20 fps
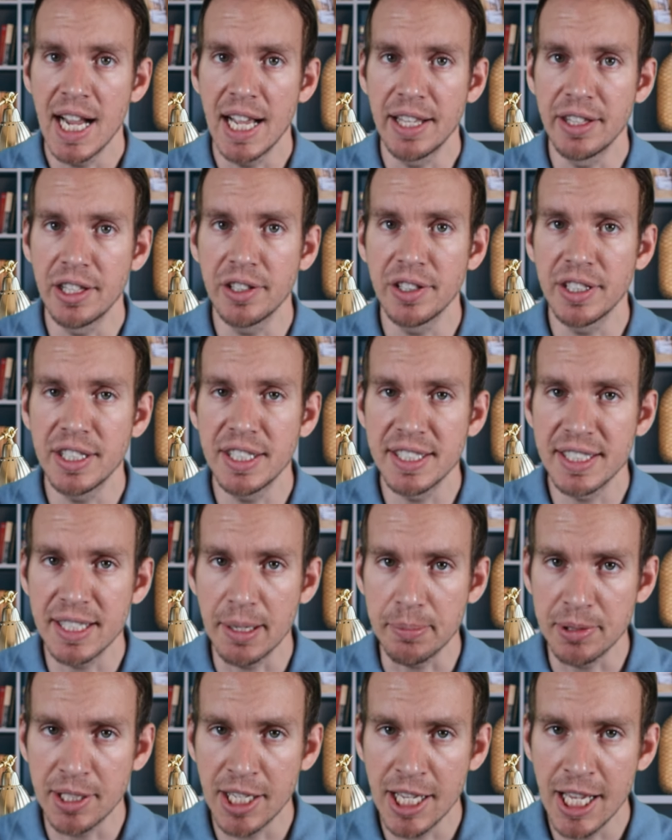And then the
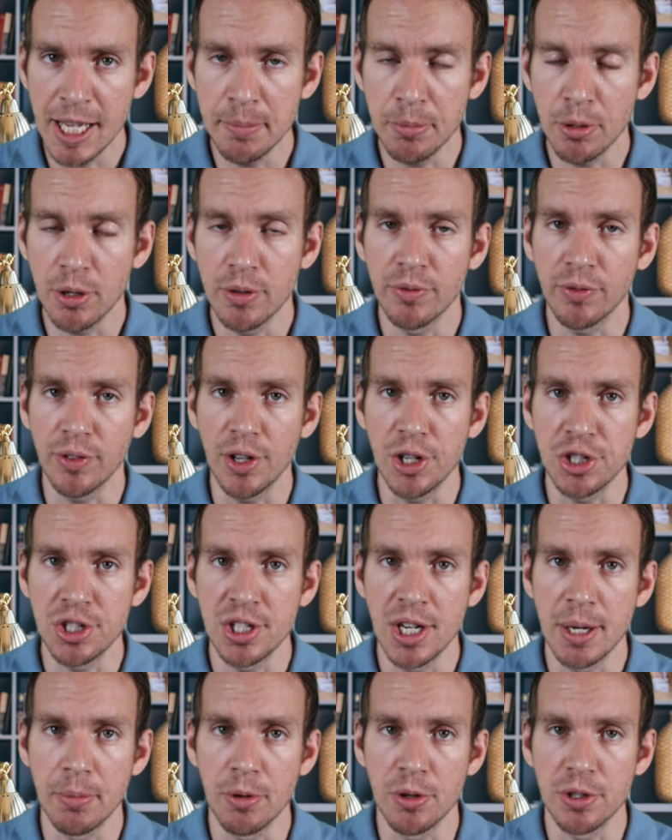September
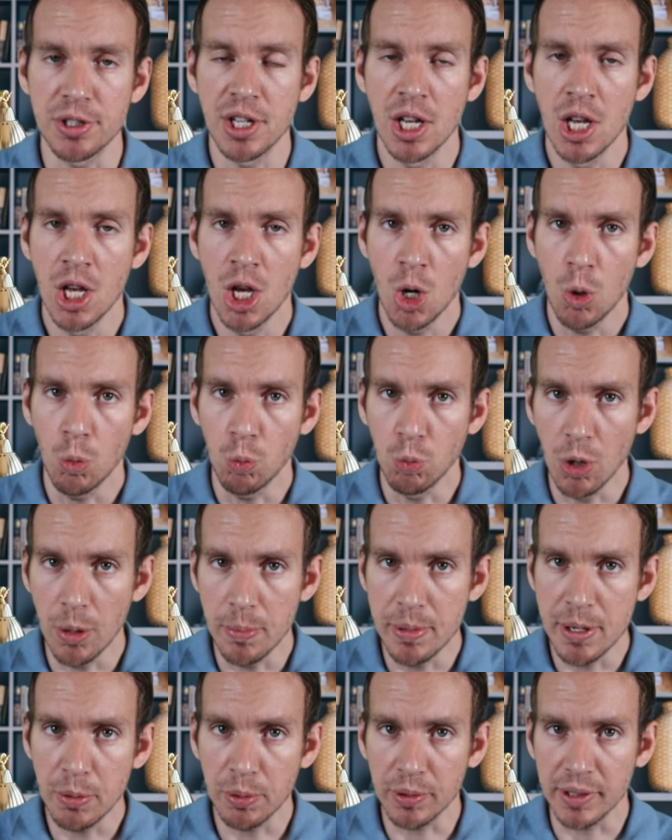inflation numbers will
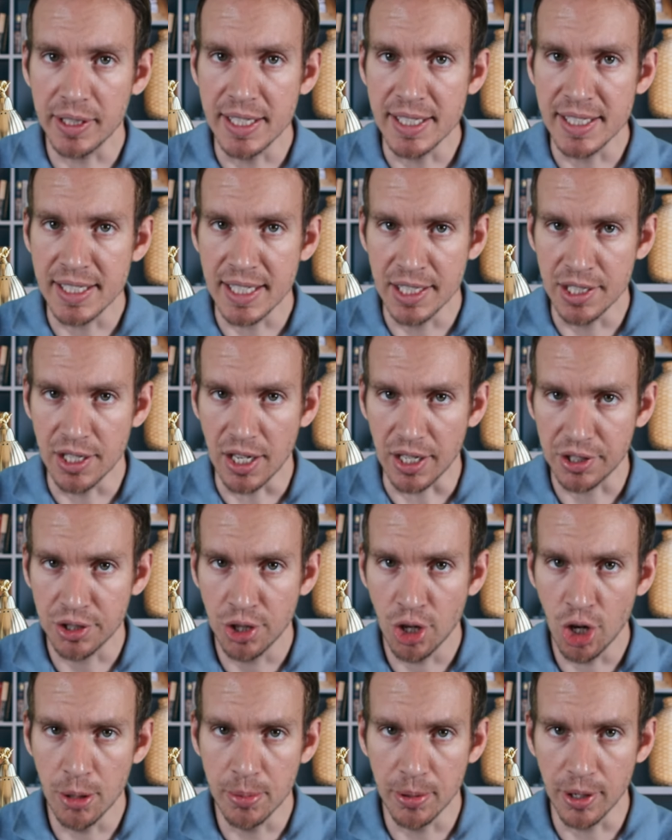be released in
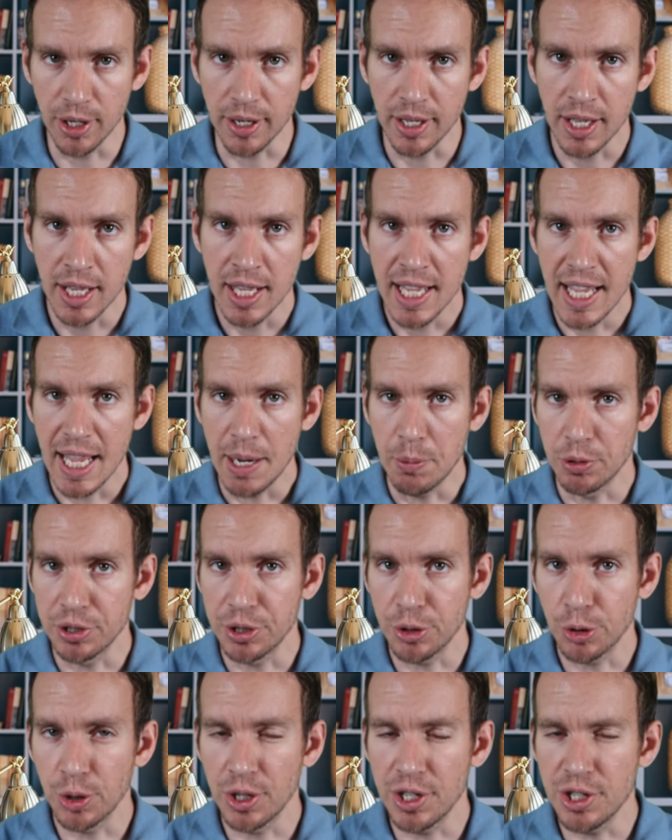October. And
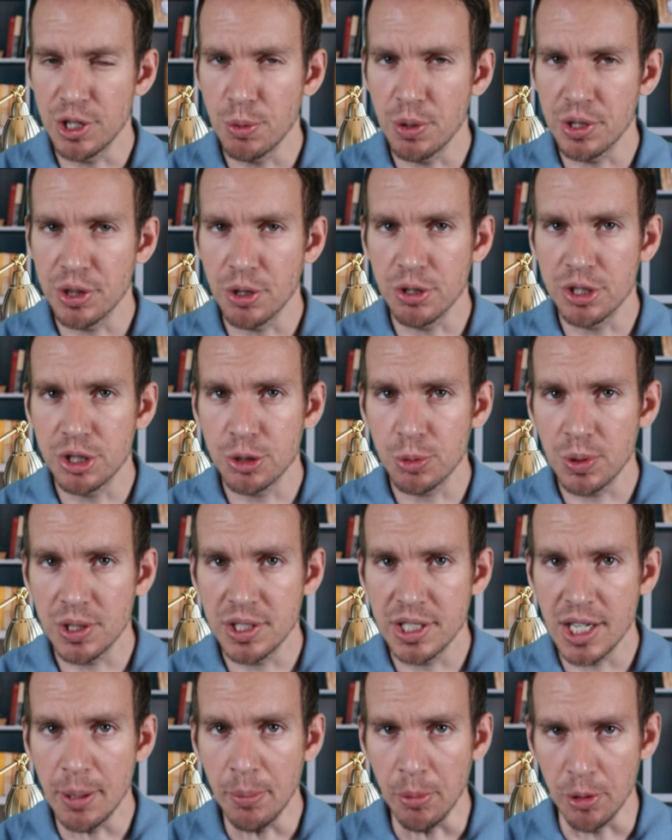what they're going to do with those
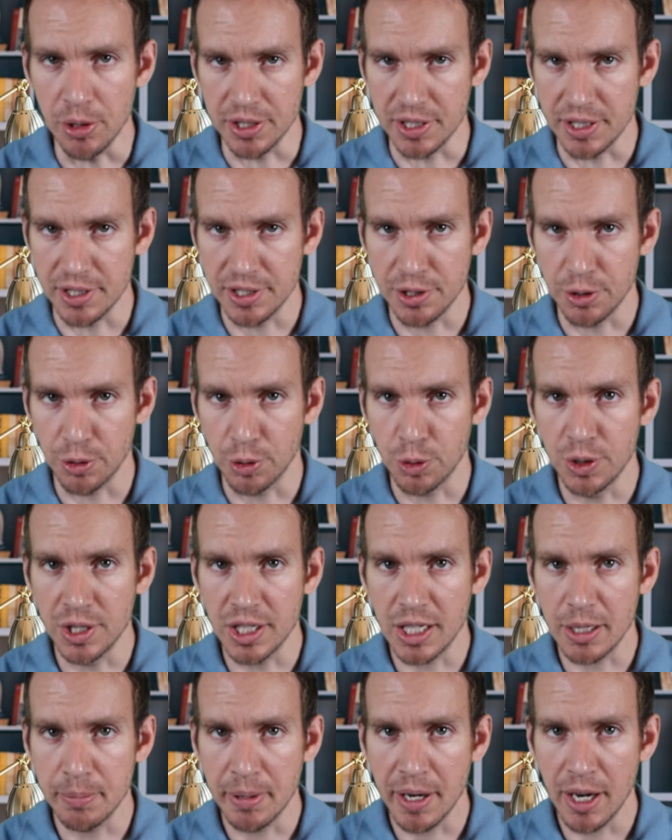three numbers is they're going
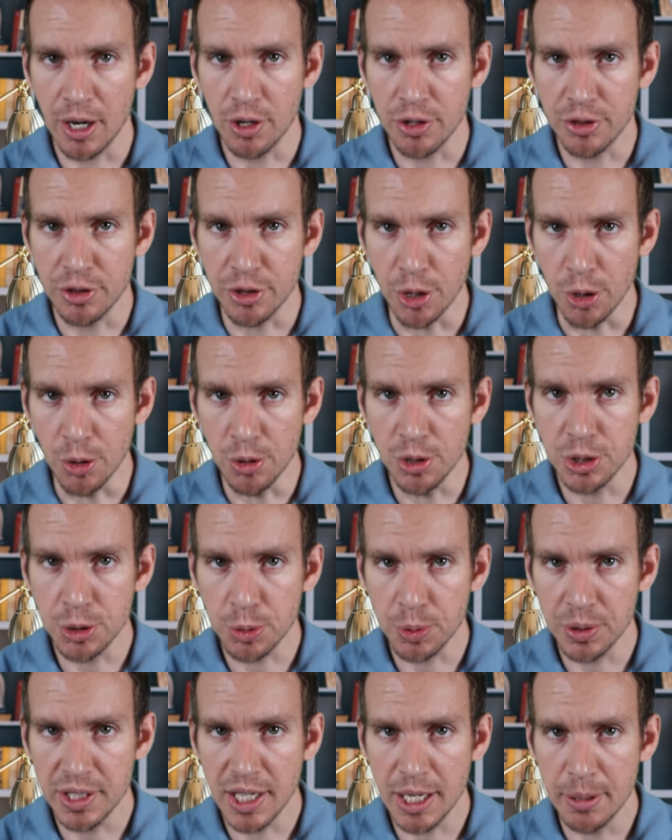to compare those
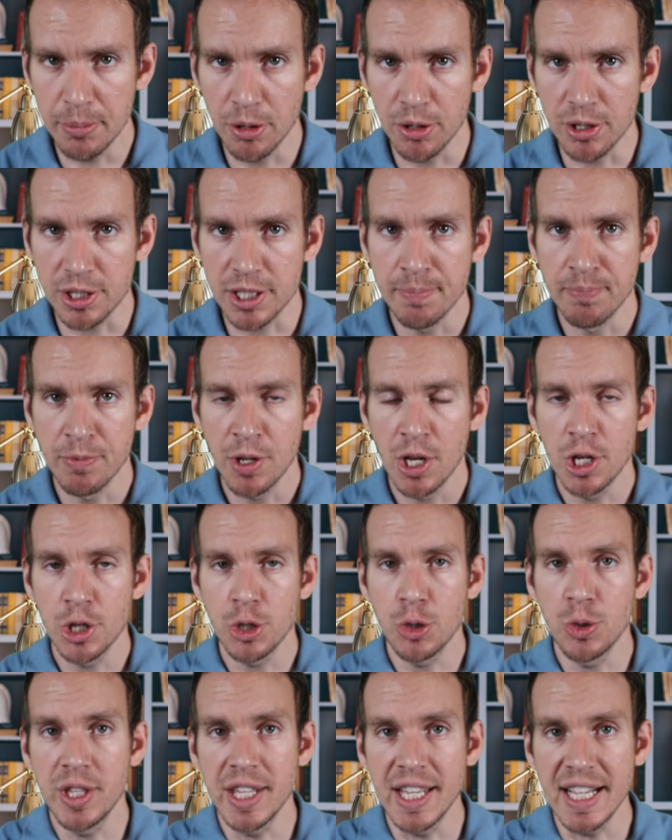three numbers
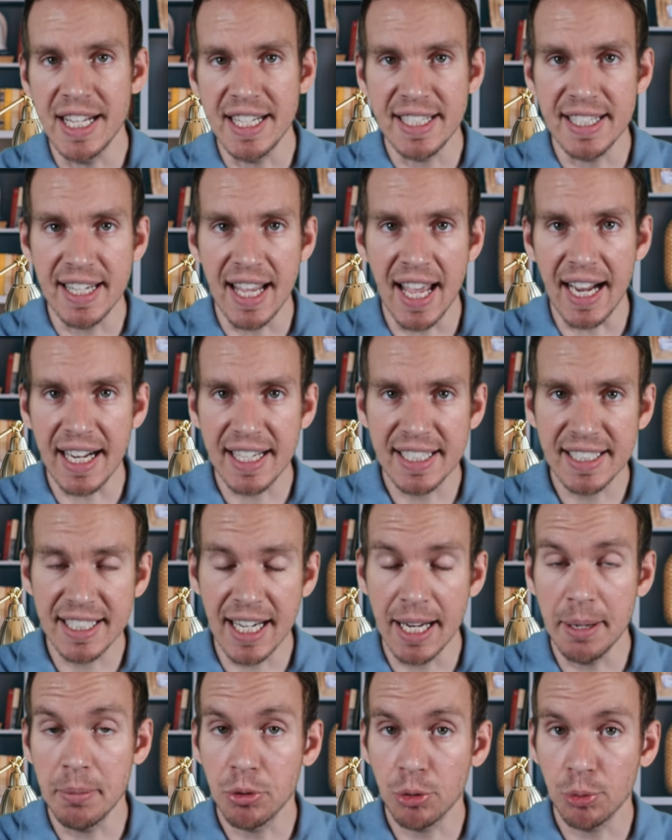to the exact
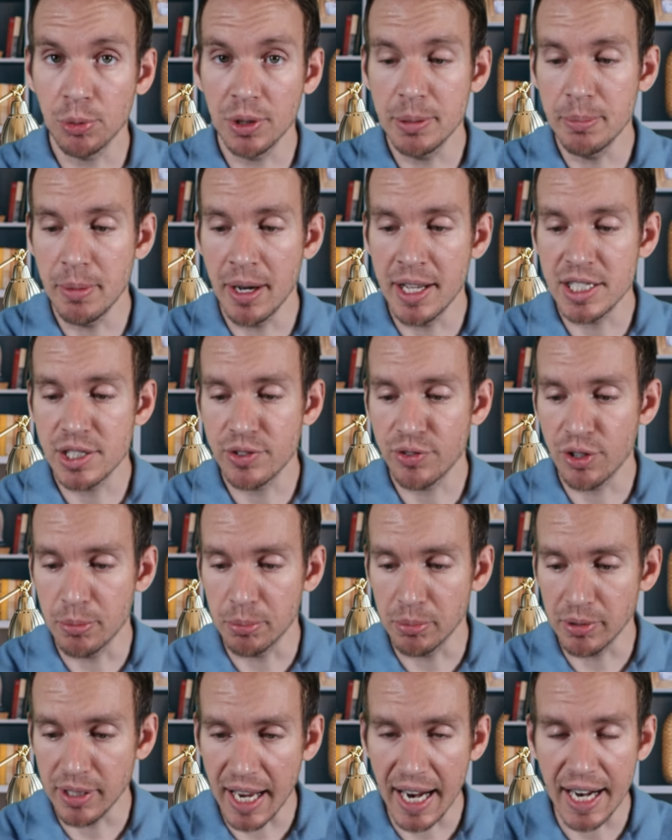same 3 months
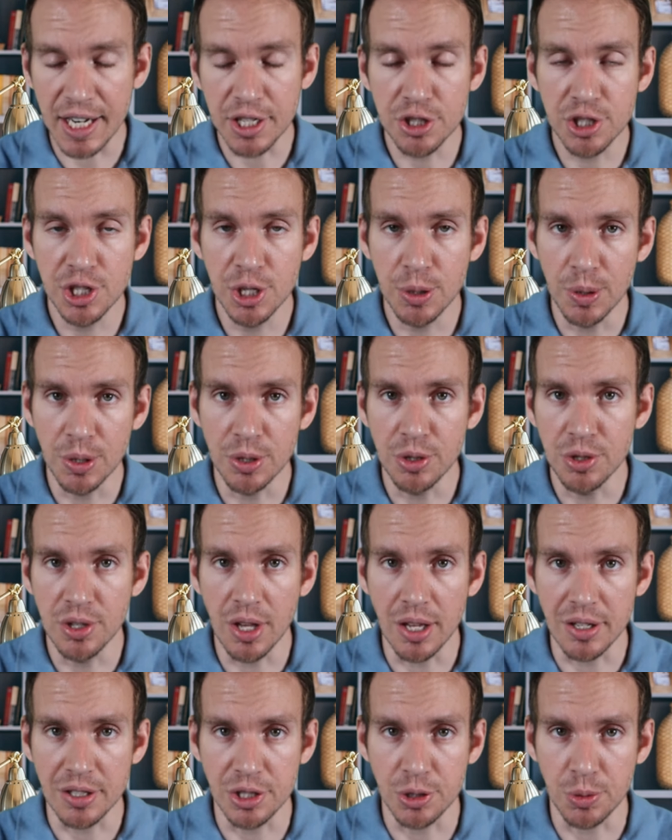from last year in
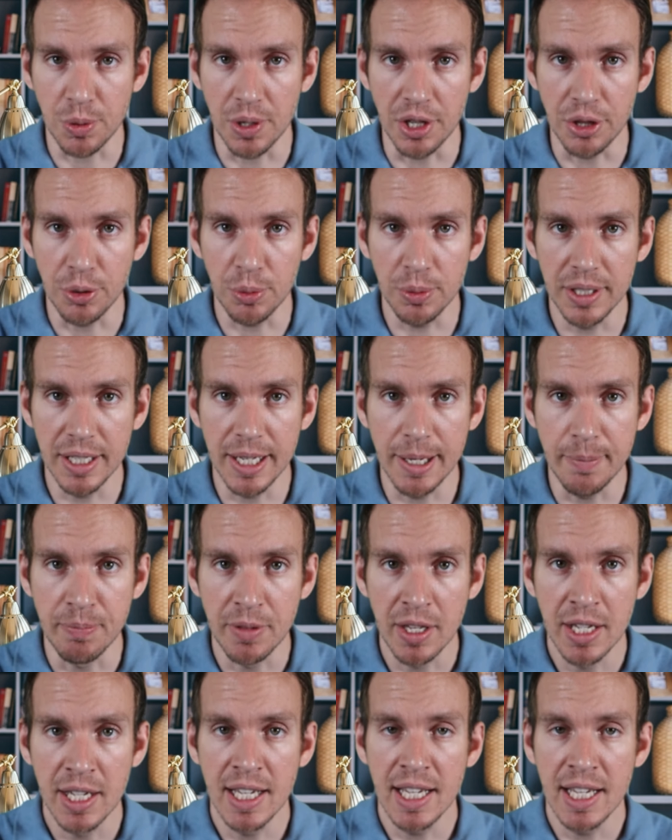2023.